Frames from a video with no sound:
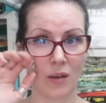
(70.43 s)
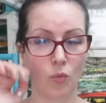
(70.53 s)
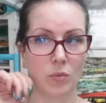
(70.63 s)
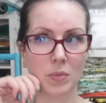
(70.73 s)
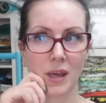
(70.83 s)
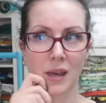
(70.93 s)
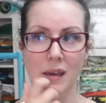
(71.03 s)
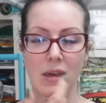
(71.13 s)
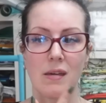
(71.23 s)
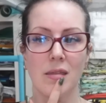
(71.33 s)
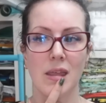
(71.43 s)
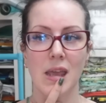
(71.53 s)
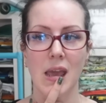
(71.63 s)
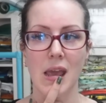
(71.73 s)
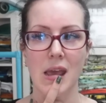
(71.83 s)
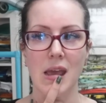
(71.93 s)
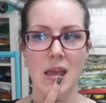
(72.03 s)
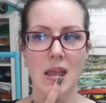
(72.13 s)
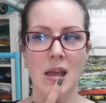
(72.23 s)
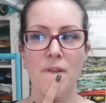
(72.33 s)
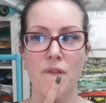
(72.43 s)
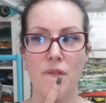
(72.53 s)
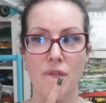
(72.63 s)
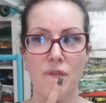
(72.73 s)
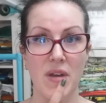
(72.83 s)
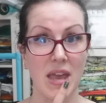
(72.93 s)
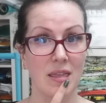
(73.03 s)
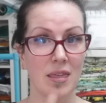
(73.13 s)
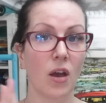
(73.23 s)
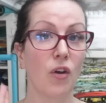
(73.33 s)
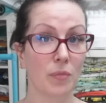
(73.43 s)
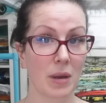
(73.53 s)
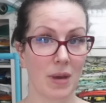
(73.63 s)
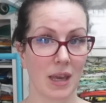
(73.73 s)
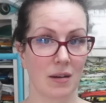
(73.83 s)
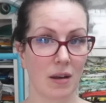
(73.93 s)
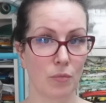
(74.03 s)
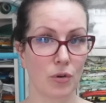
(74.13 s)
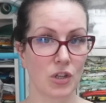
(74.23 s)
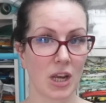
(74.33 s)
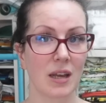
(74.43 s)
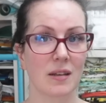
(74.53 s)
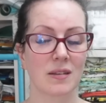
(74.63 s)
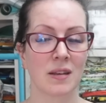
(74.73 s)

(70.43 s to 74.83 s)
It will be the fifth of my Make Nine projects.